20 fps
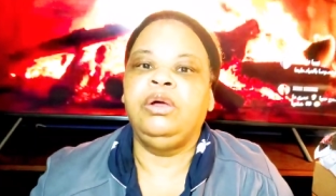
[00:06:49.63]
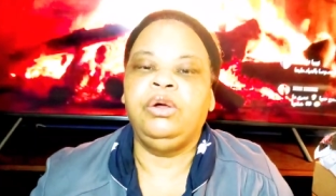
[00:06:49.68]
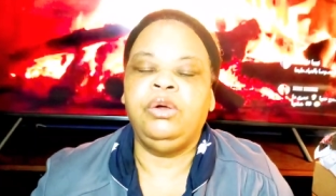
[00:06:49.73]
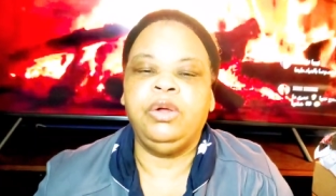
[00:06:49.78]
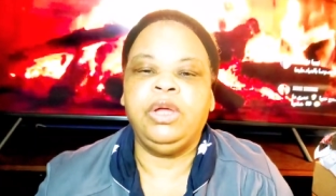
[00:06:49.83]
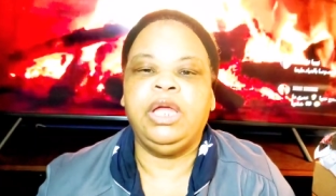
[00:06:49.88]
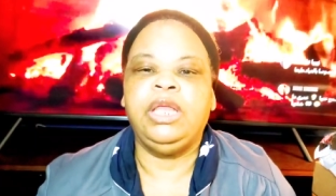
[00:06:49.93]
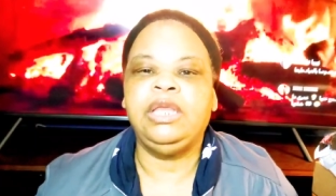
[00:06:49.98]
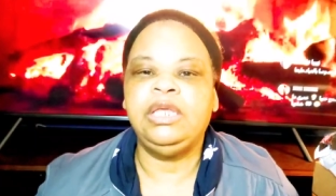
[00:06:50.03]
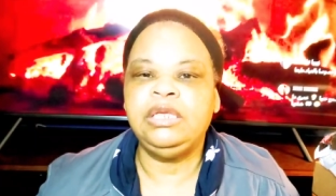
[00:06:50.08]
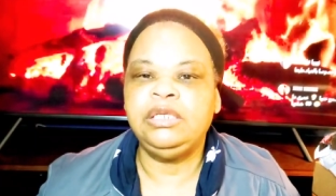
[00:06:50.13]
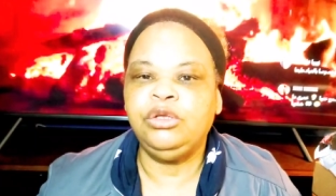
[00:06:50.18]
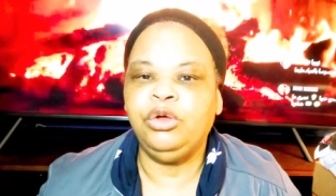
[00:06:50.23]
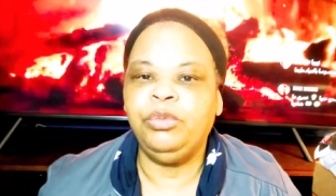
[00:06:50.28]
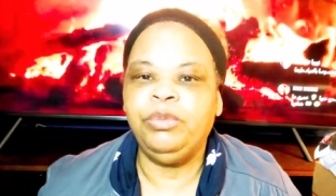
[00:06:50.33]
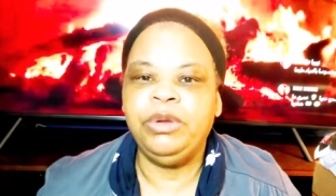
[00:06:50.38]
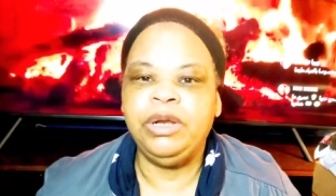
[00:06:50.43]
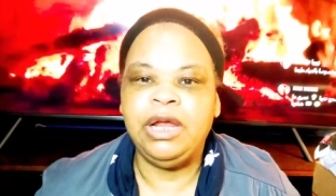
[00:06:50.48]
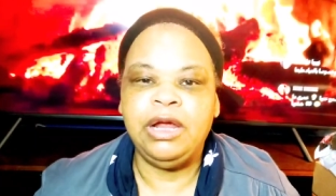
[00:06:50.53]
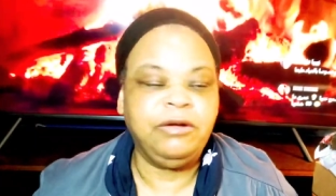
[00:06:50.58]
Okay, let's
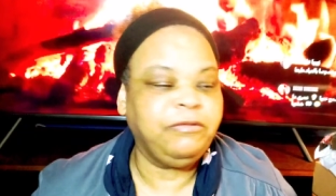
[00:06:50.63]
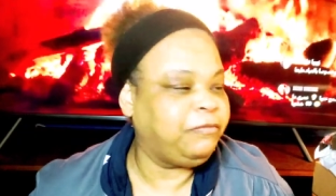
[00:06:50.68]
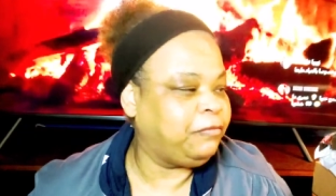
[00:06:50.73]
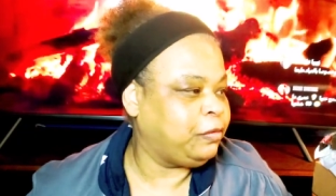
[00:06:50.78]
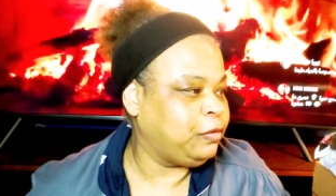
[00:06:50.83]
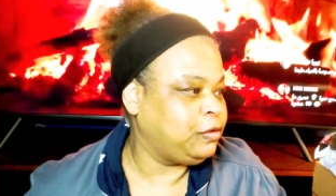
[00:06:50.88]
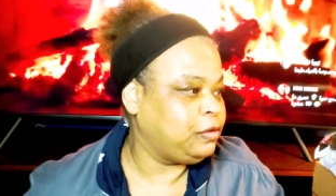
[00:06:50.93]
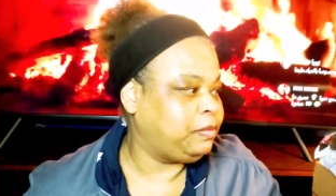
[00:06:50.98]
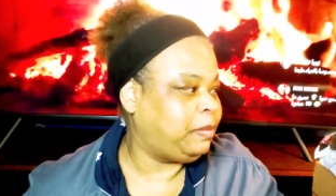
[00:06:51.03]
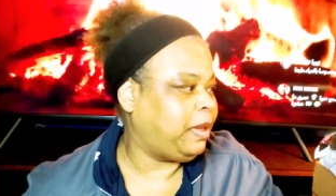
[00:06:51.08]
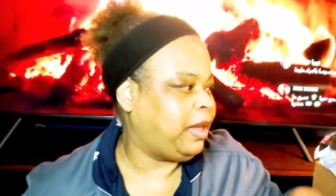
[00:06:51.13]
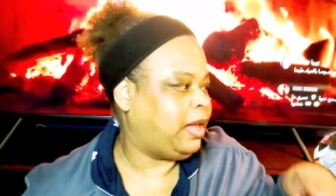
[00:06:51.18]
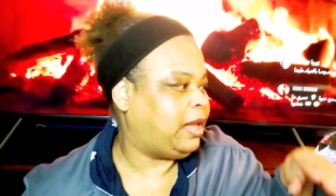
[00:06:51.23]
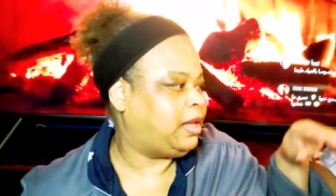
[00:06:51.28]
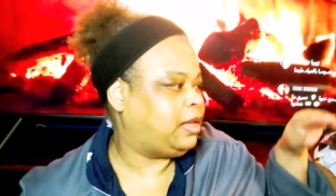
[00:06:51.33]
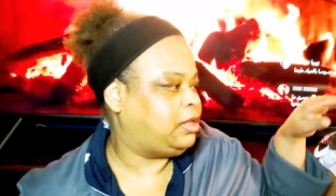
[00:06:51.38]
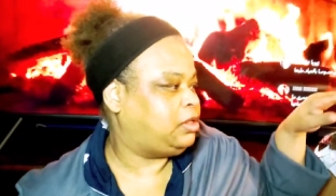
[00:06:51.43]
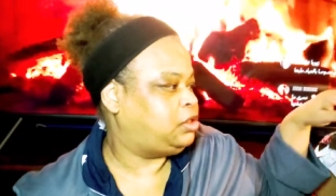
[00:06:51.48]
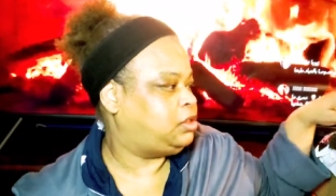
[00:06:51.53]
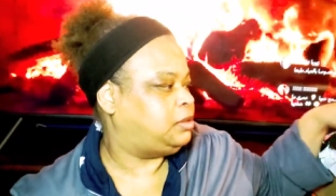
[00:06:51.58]
open our first
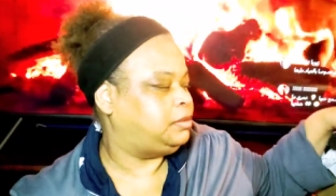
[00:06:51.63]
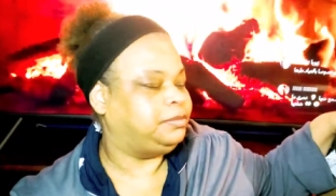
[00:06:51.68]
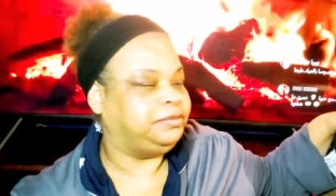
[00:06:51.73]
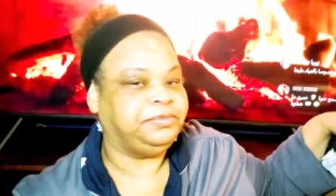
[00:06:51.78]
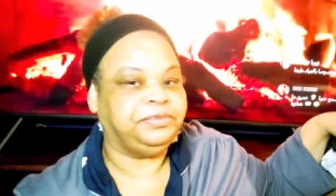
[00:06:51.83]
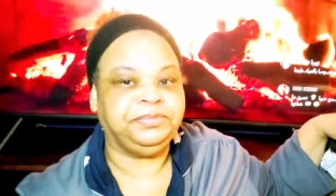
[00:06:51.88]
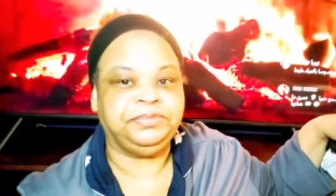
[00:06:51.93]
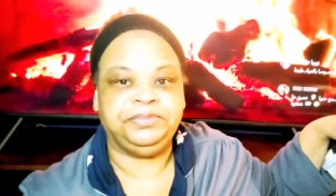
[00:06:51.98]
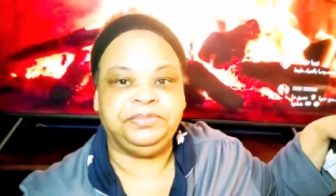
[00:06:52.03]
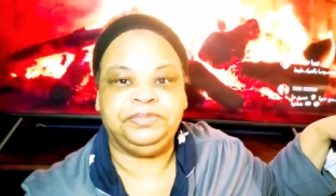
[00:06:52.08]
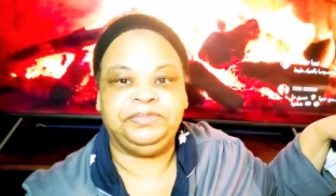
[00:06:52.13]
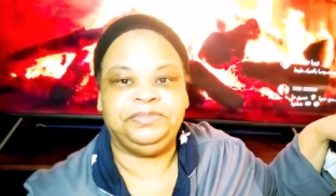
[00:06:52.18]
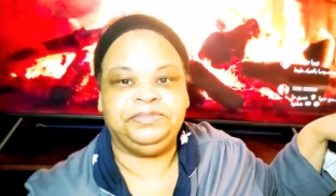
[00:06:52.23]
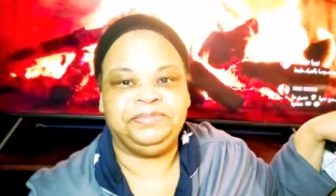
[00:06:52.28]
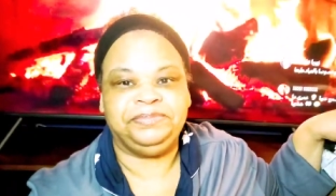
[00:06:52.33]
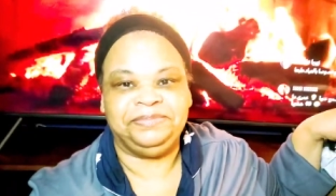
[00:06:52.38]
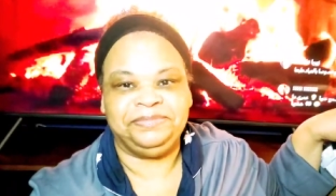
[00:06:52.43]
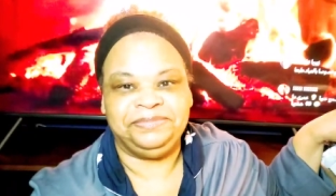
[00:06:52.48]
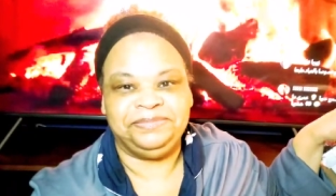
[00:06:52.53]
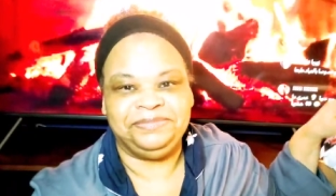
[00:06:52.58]
package.
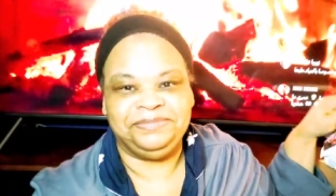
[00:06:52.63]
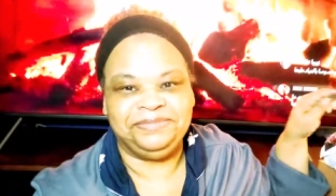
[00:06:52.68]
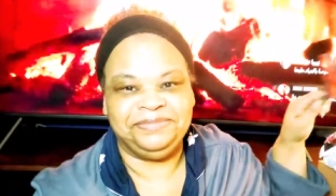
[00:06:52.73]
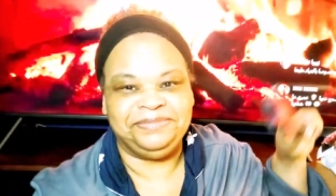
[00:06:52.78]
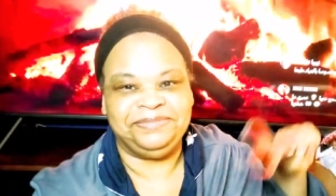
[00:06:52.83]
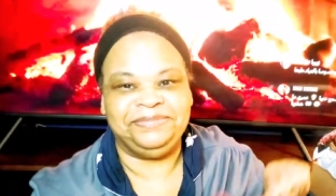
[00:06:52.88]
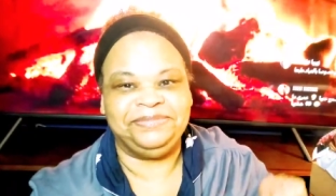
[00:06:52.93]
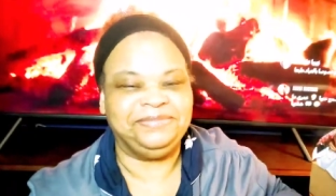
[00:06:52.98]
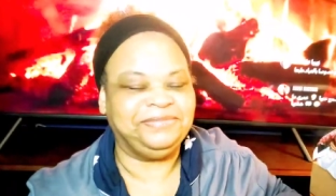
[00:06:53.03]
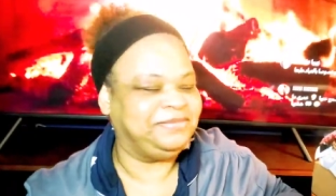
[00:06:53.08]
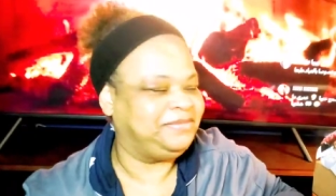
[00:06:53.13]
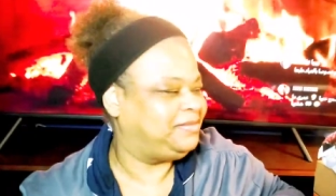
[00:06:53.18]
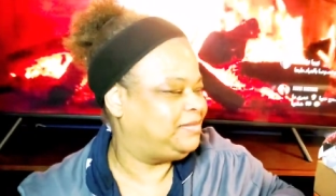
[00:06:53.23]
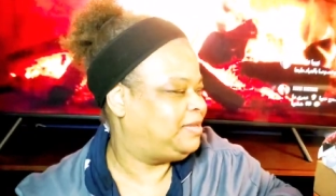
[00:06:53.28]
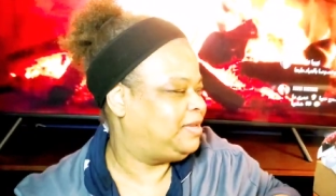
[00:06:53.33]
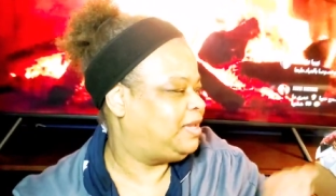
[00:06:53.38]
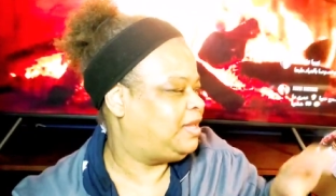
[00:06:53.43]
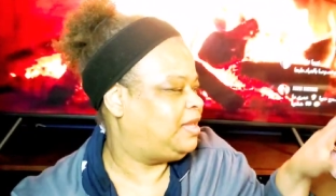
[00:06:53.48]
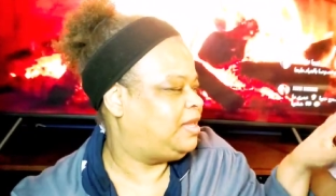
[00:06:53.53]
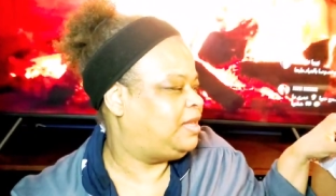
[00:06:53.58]

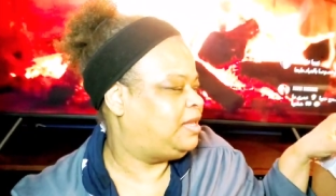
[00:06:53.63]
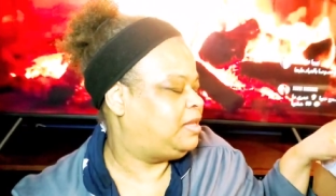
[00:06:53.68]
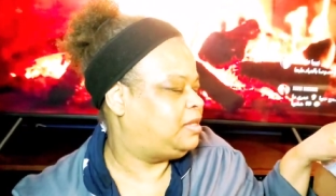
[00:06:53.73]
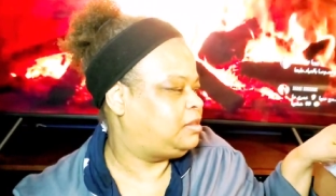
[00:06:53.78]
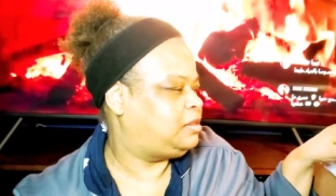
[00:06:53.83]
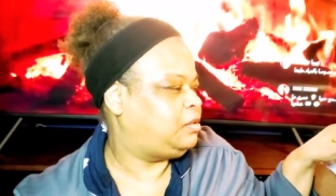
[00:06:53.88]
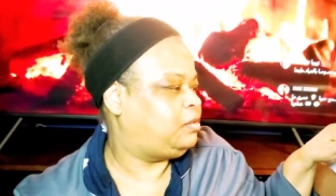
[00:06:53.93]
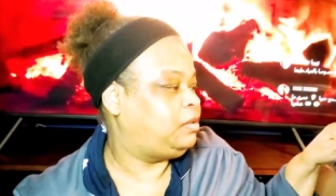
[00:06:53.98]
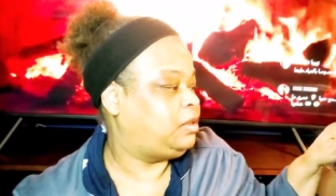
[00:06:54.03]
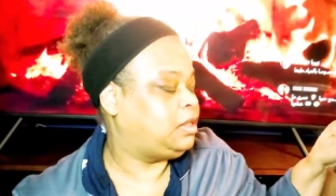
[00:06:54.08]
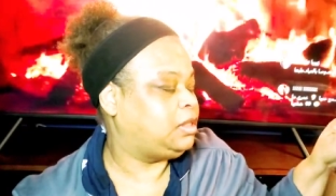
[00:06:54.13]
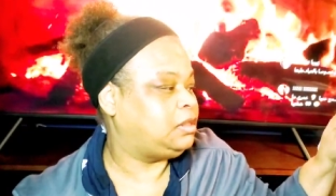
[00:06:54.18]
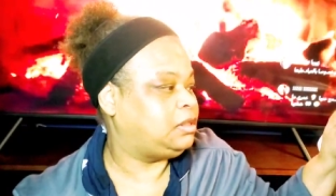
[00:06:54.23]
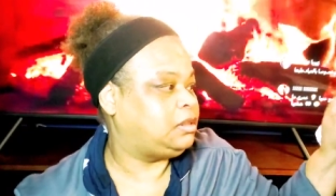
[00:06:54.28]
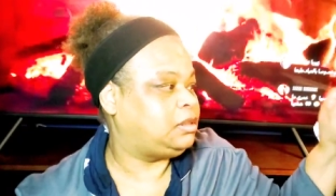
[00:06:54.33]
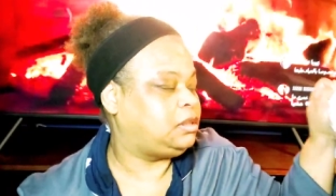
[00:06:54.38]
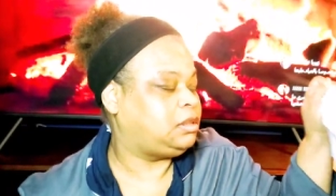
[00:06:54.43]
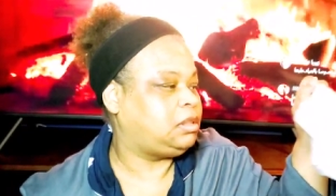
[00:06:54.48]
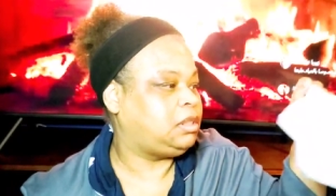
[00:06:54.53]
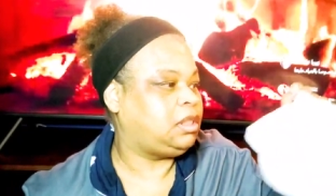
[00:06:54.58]
So we can
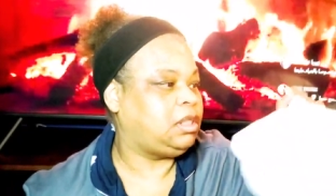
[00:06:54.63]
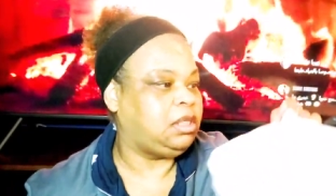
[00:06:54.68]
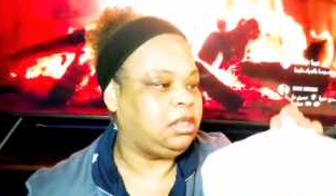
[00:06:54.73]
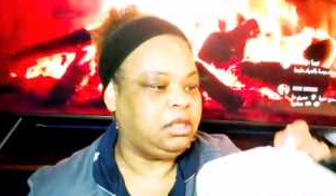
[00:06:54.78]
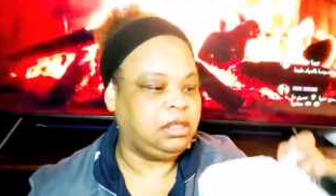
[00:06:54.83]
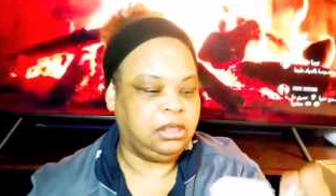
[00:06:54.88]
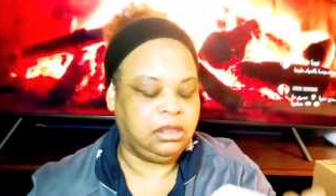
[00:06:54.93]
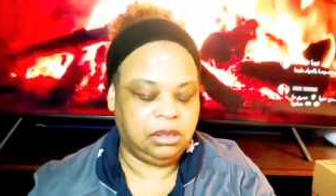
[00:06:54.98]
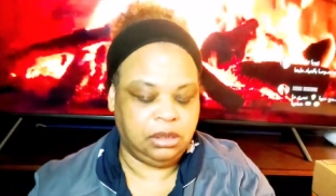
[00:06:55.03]
see